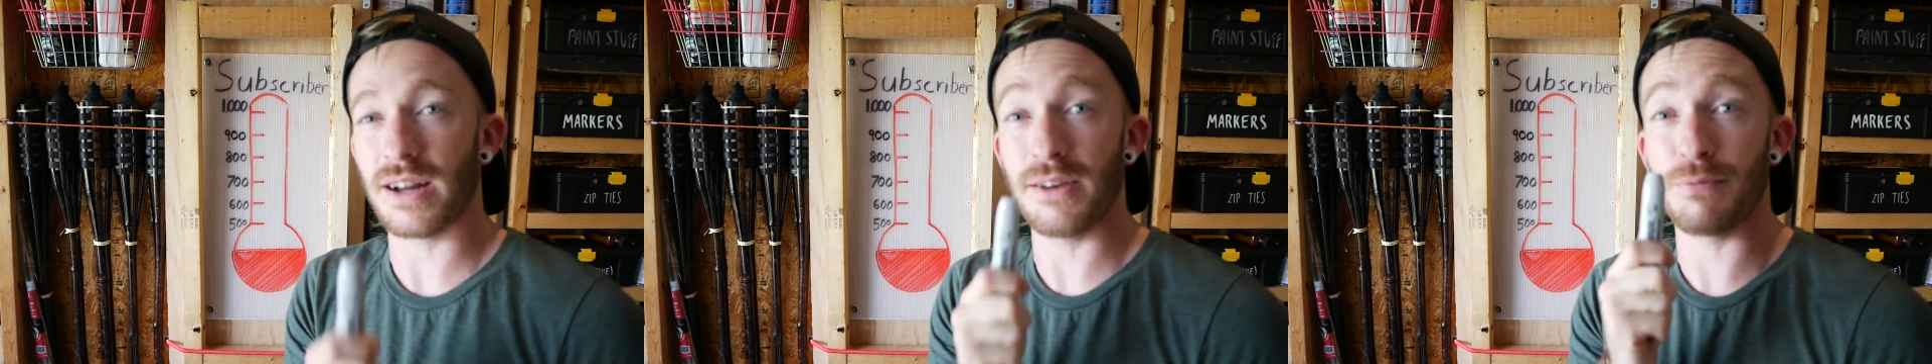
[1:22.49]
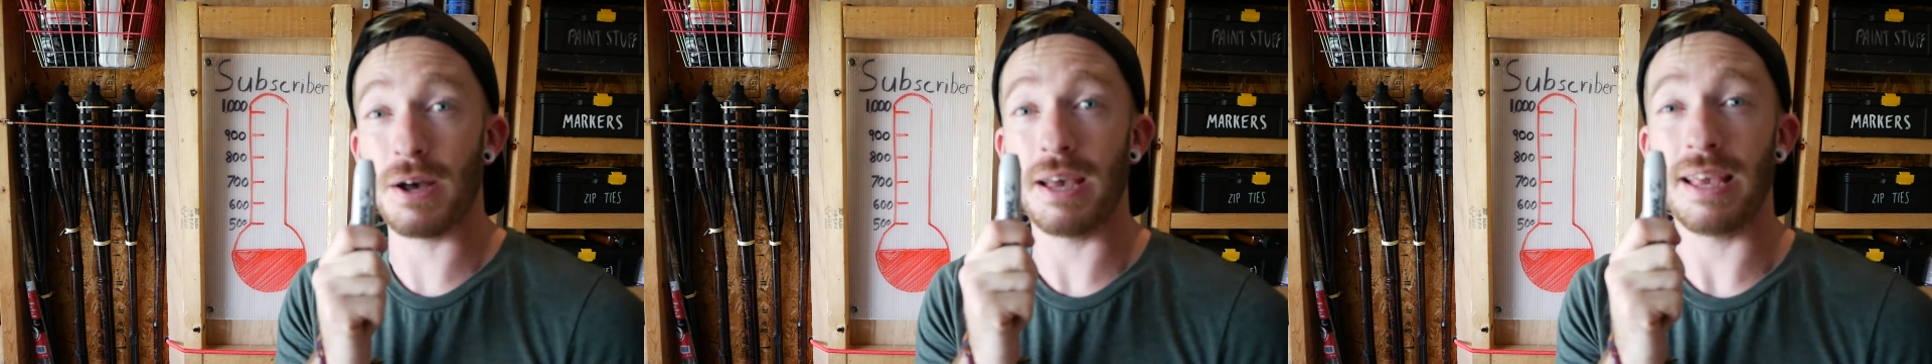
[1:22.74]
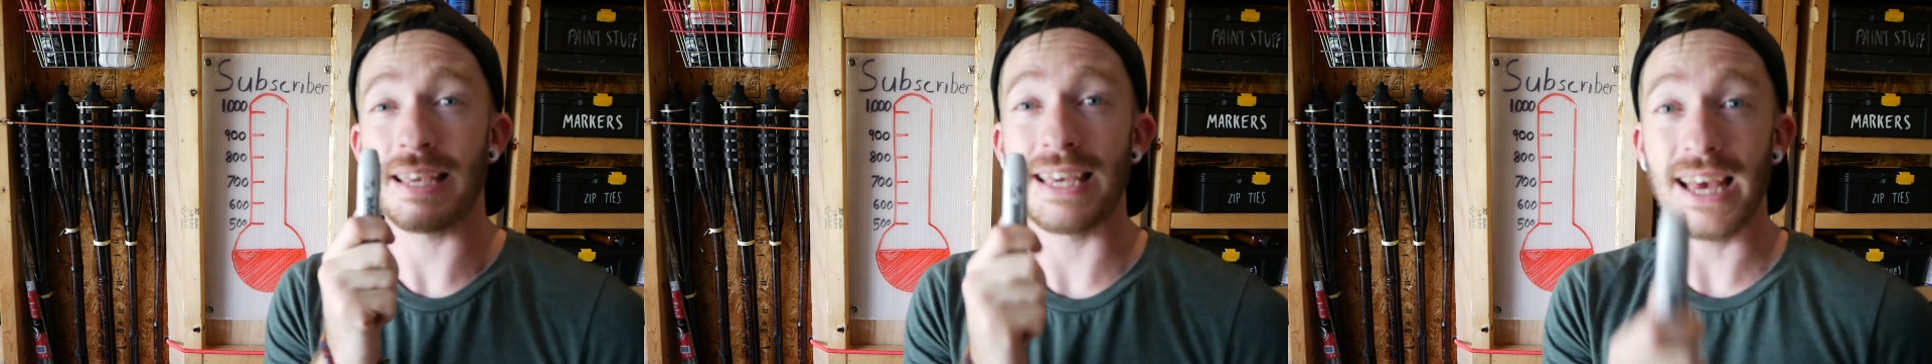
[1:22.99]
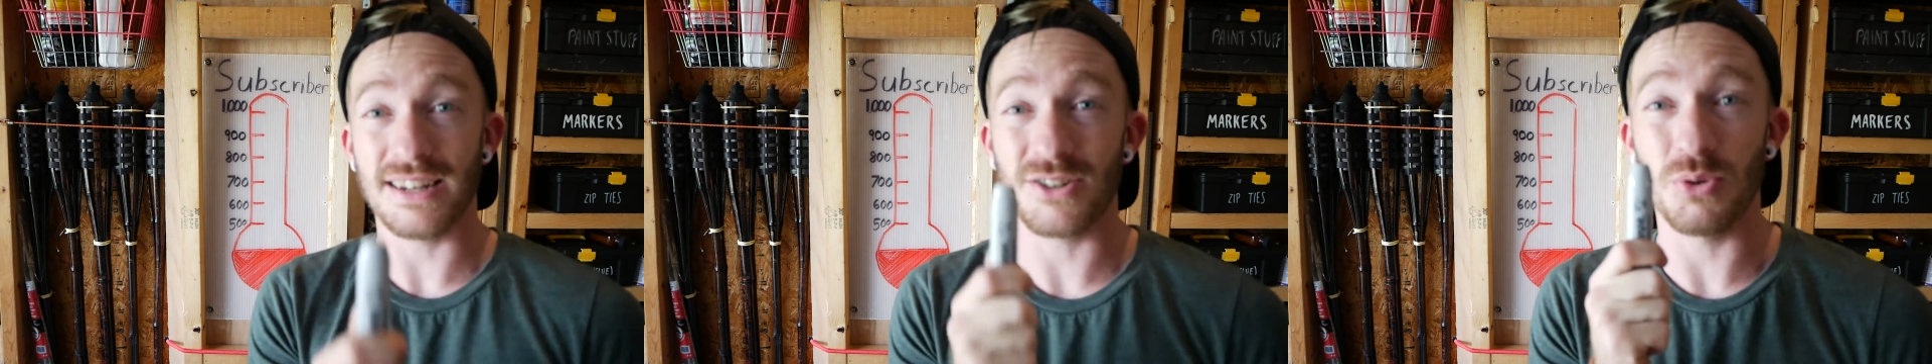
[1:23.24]
if I
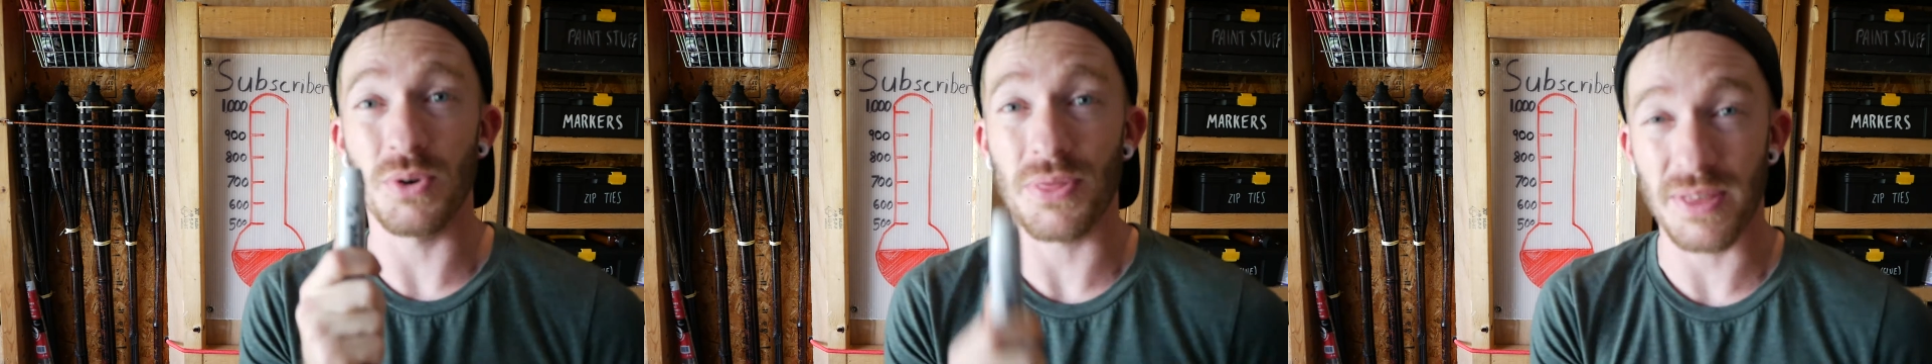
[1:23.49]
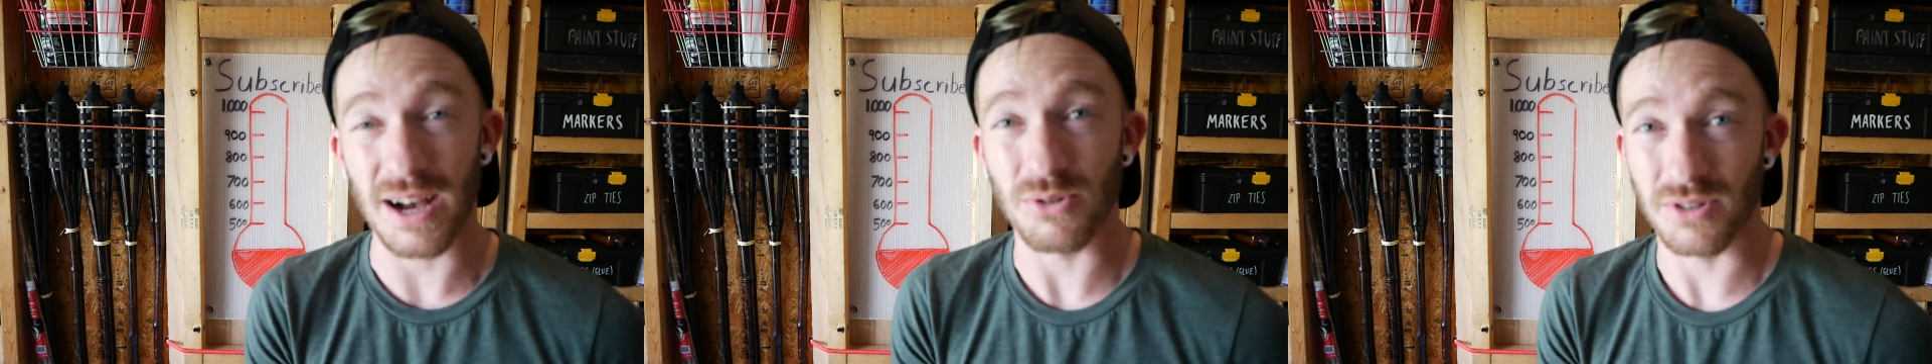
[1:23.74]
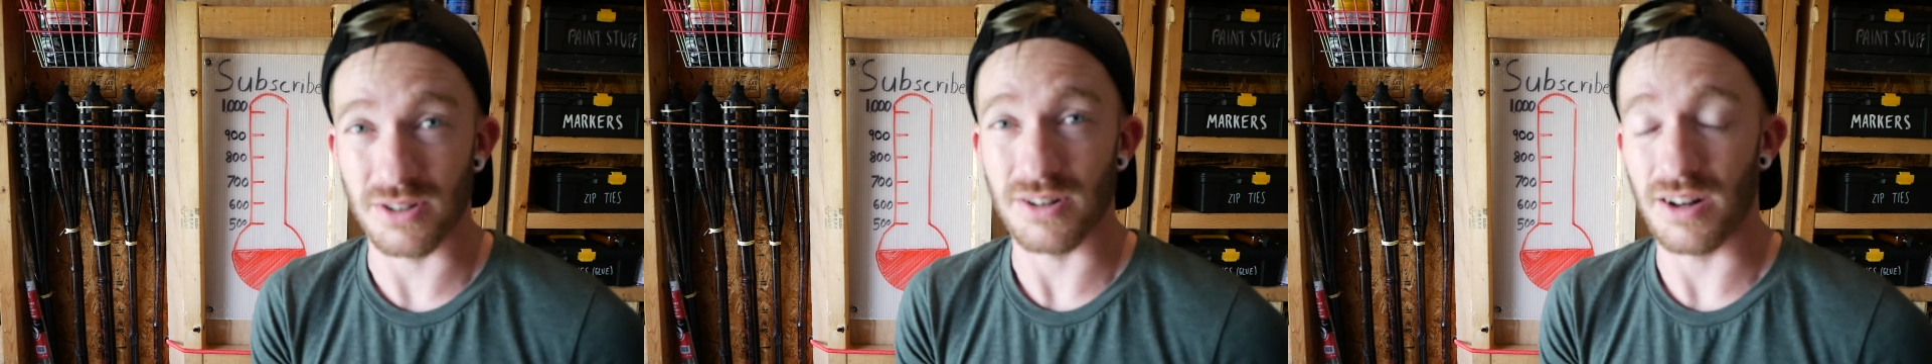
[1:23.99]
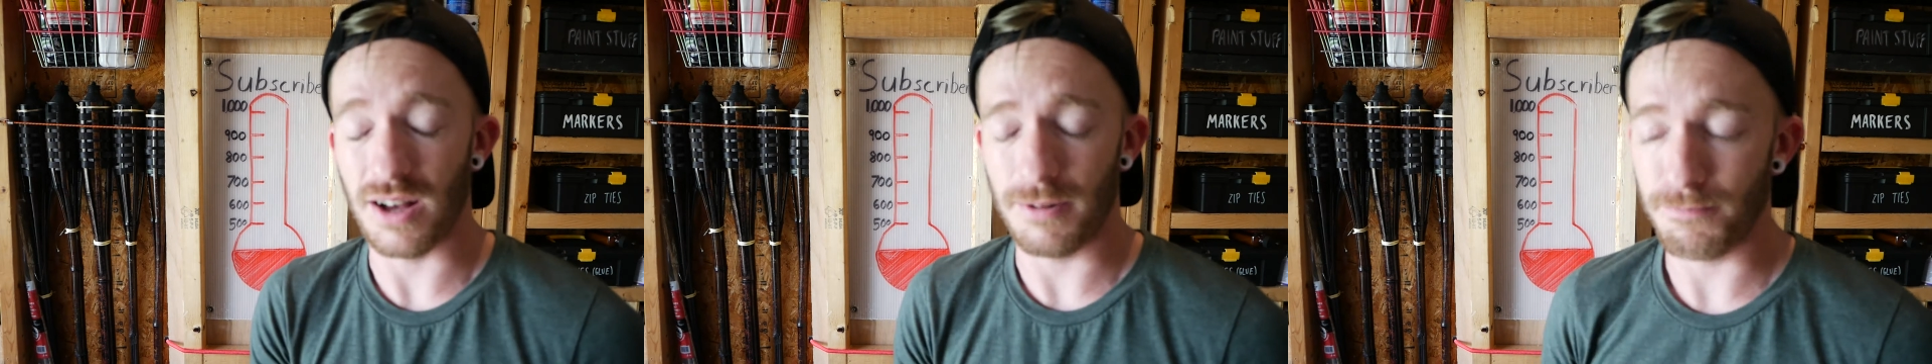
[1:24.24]
get to 1,000 or
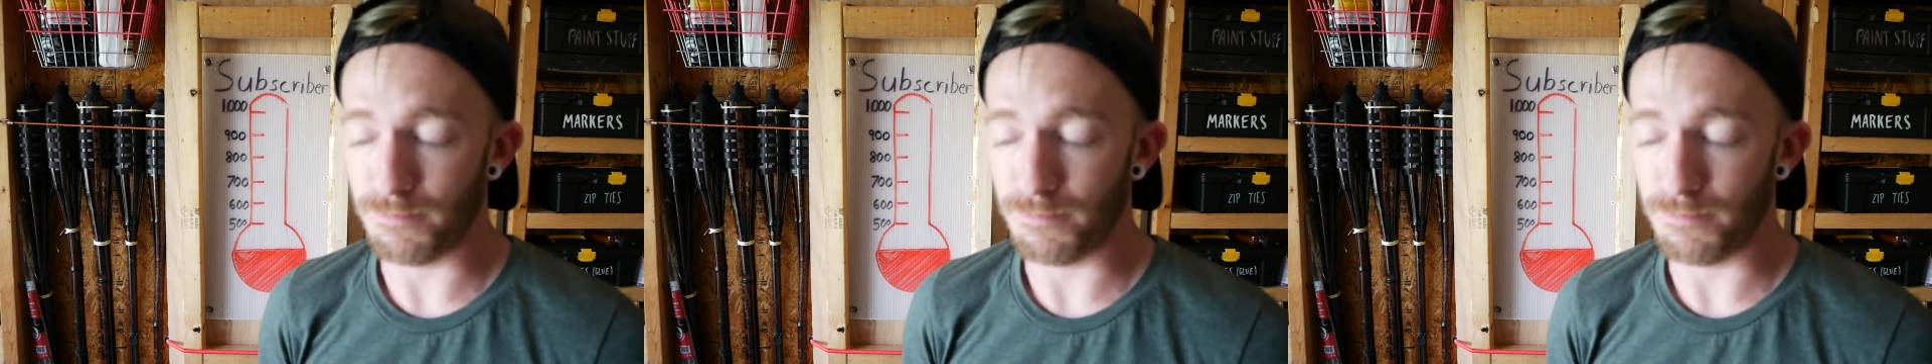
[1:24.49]
not.